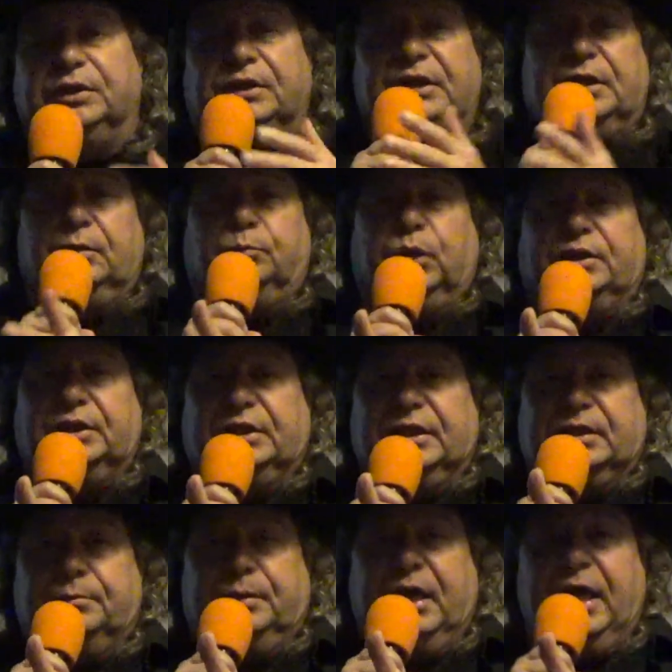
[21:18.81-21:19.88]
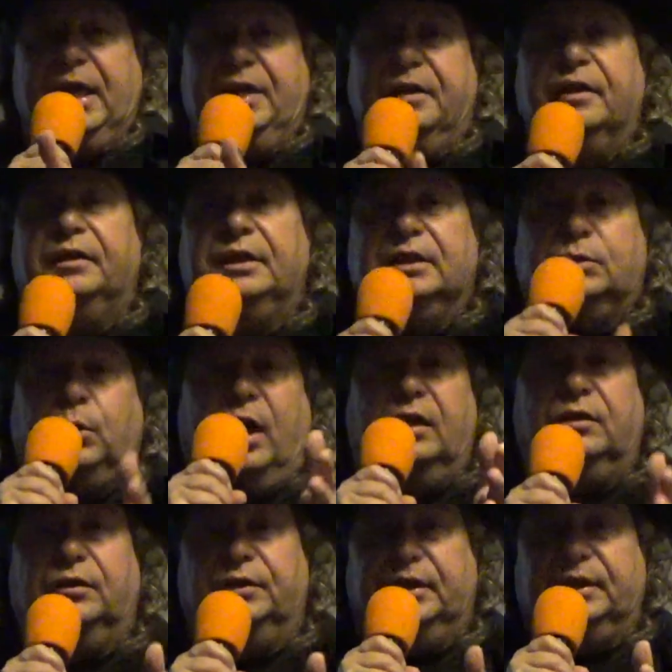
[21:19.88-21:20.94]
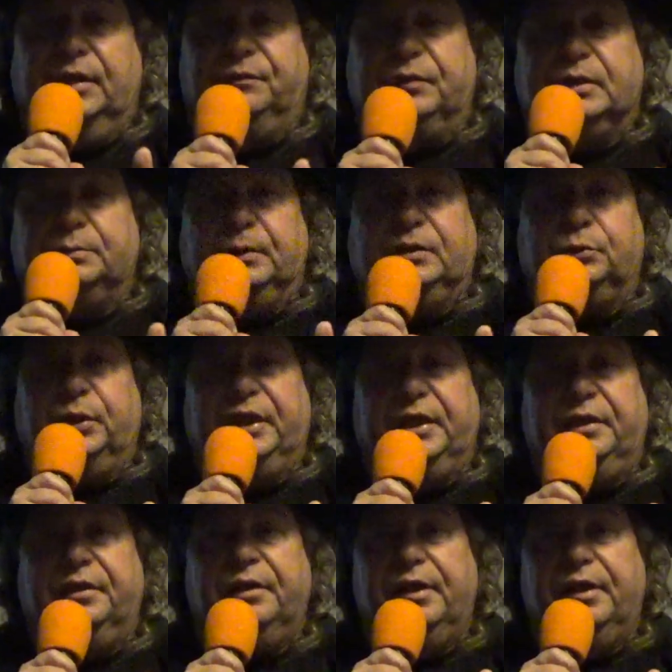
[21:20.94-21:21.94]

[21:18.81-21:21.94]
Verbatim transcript: seeing prejudice and hate. This is why I learned the difference between